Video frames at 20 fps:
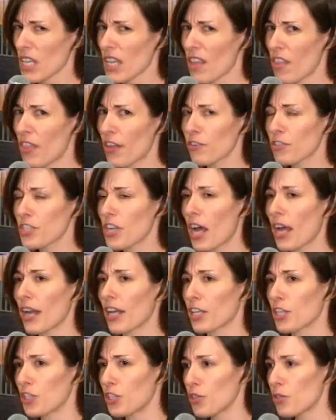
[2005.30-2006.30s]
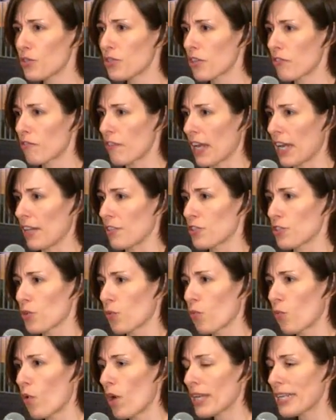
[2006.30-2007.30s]
there's not a huge advantage. The
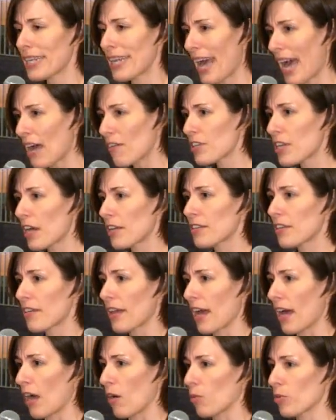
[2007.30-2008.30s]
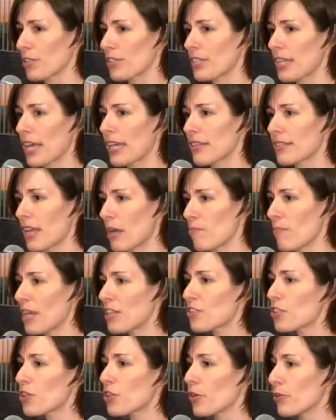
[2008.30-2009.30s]
one caveat to that I will say is I
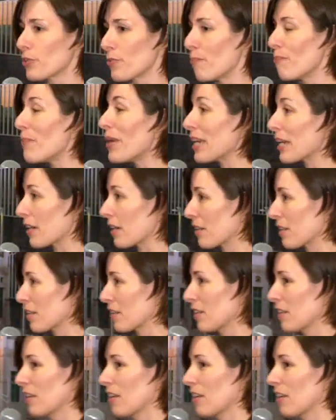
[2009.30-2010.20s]
mentioned those mink